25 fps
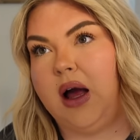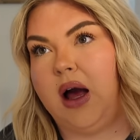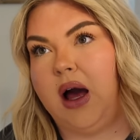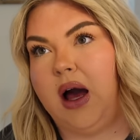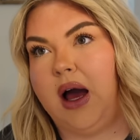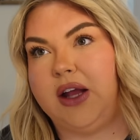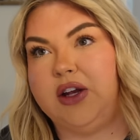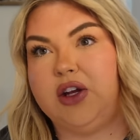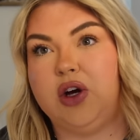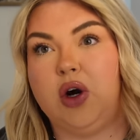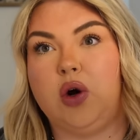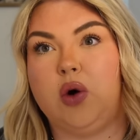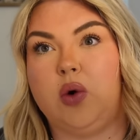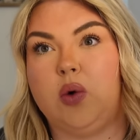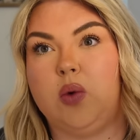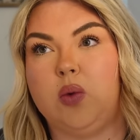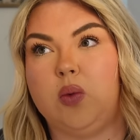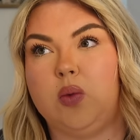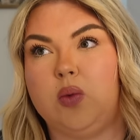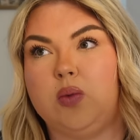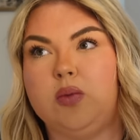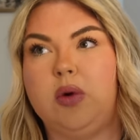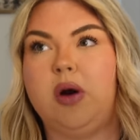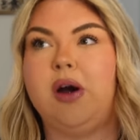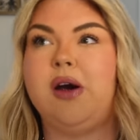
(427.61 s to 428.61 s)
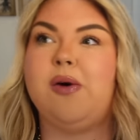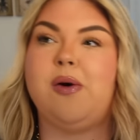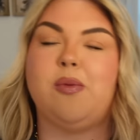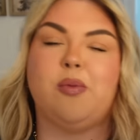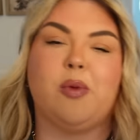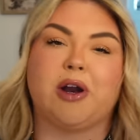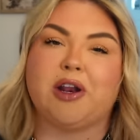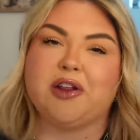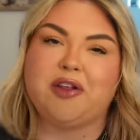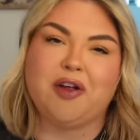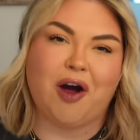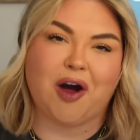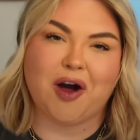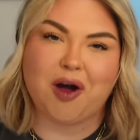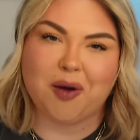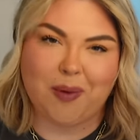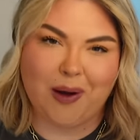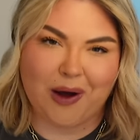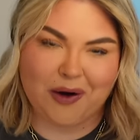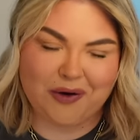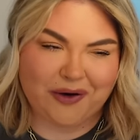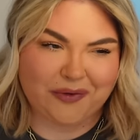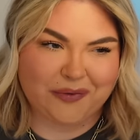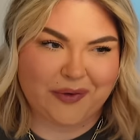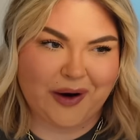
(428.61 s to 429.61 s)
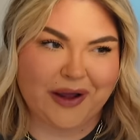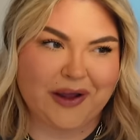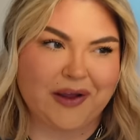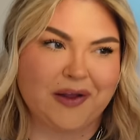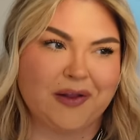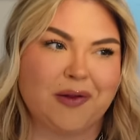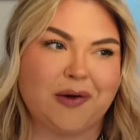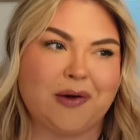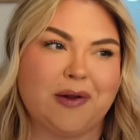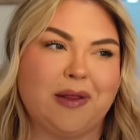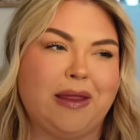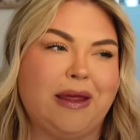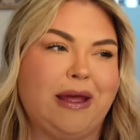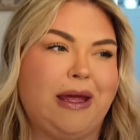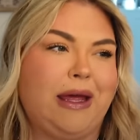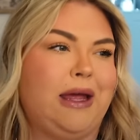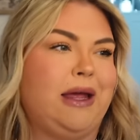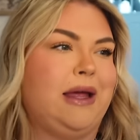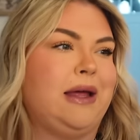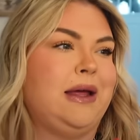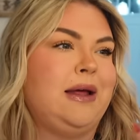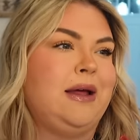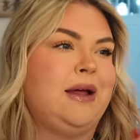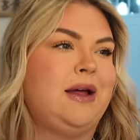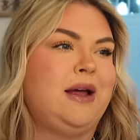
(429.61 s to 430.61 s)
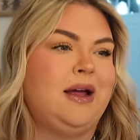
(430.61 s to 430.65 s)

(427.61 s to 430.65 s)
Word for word: I don't want to talk about it regularly.